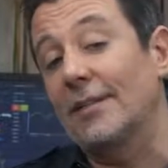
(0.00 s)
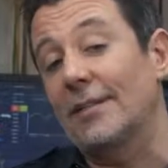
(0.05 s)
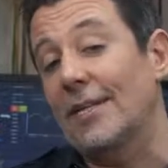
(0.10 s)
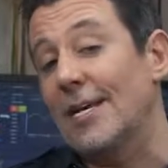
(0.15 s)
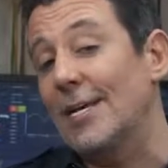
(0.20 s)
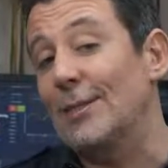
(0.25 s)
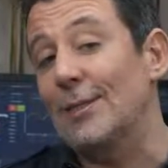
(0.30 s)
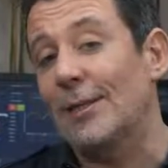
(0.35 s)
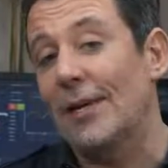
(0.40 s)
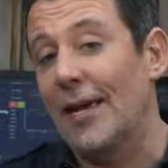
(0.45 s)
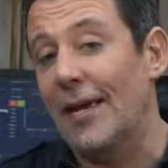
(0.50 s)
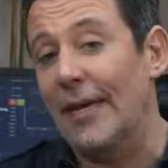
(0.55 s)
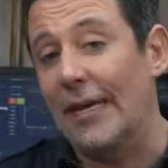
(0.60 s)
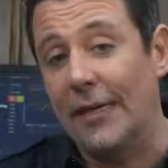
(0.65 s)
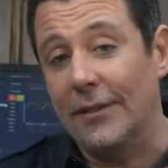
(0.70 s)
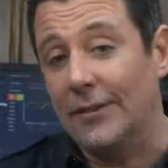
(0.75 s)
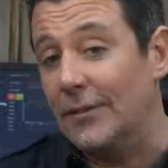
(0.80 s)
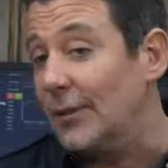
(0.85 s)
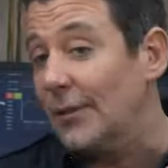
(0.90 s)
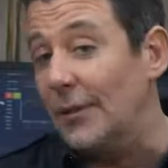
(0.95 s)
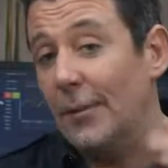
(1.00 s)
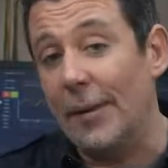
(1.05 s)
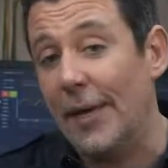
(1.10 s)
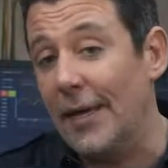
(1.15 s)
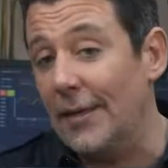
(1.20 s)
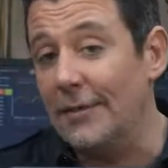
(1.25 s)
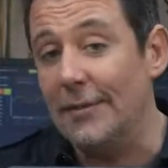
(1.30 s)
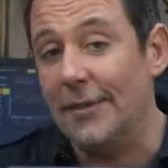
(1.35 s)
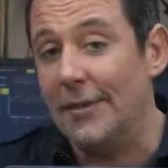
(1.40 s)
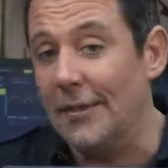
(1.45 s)
as they say, until the
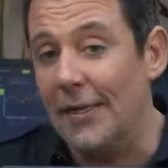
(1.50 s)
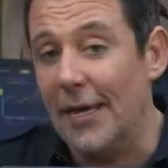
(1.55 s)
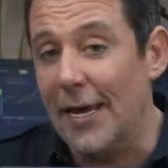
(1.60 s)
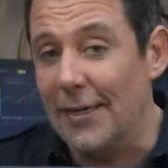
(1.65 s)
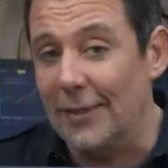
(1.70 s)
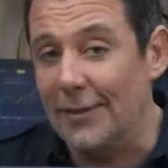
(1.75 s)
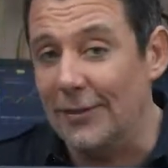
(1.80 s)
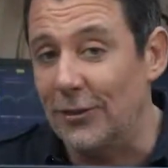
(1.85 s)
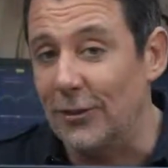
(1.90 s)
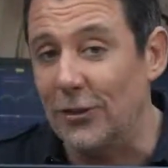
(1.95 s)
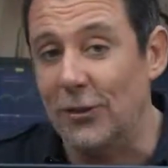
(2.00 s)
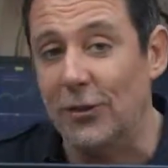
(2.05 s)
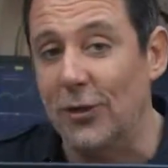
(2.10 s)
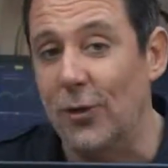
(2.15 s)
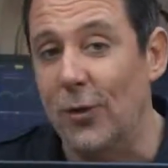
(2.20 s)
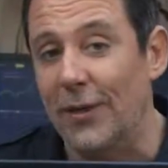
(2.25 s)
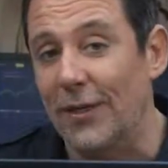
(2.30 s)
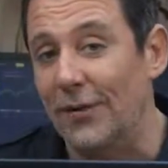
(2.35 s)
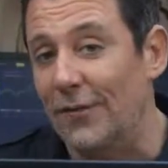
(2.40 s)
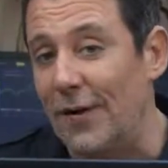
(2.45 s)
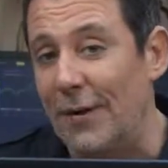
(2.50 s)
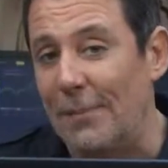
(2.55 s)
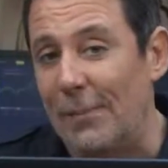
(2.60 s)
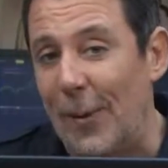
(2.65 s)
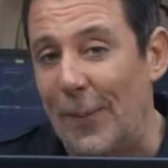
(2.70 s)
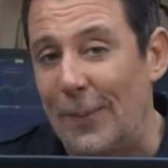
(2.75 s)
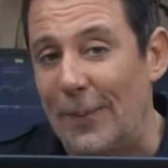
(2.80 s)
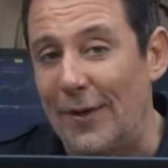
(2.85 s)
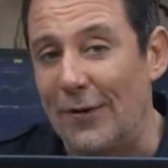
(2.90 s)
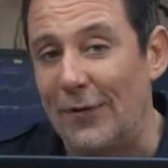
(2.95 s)
bend in the end, to coin a very
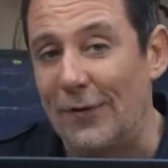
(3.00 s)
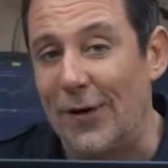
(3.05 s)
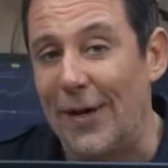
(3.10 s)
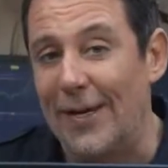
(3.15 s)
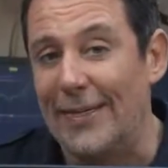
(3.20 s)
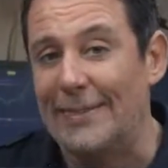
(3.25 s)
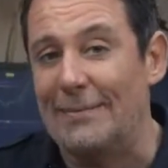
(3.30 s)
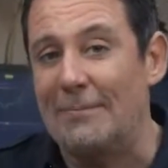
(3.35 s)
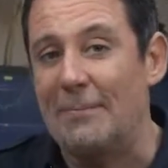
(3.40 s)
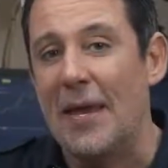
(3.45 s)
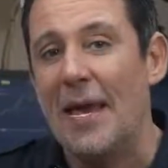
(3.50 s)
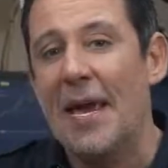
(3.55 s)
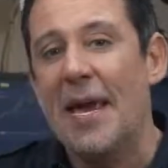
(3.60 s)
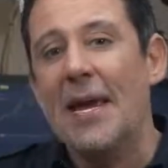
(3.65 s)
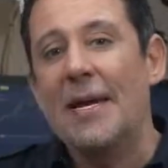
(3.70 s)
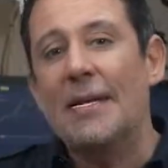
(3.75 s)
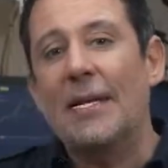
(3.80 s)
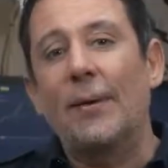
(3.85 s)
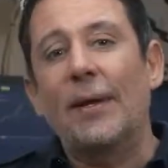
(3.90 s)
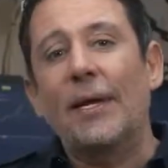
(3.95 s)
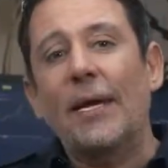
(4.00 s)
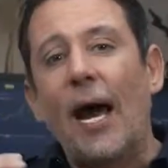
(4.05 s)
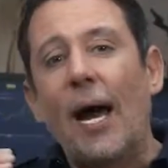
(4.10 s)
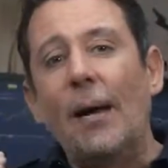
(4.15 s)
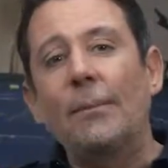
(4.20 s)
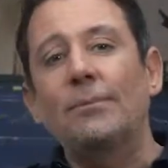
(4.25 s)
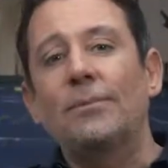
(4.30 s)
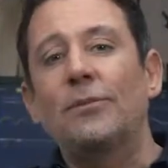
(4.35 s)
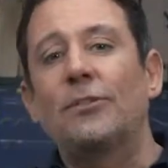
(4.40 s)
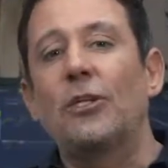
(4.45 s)
popular phrase. Now, when it
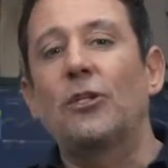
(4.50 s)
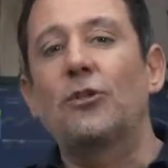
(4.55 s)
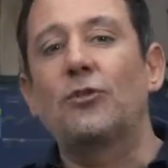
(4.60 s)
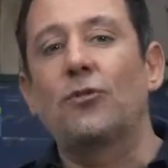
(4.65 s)
comes to